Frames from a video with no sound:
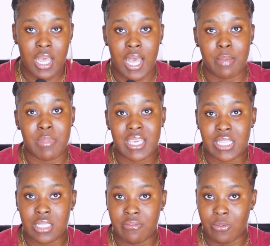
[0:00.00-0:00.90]
i'm
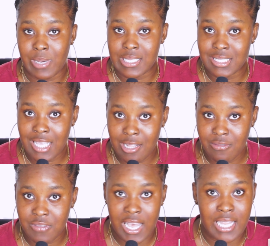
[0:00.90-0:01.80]
making it for
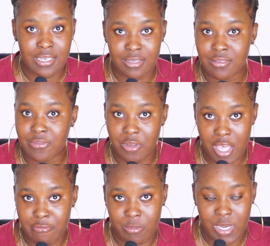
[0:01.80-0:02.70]
myself and uh, for
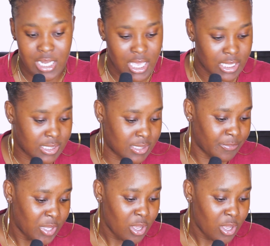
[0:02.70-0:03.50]
everybody else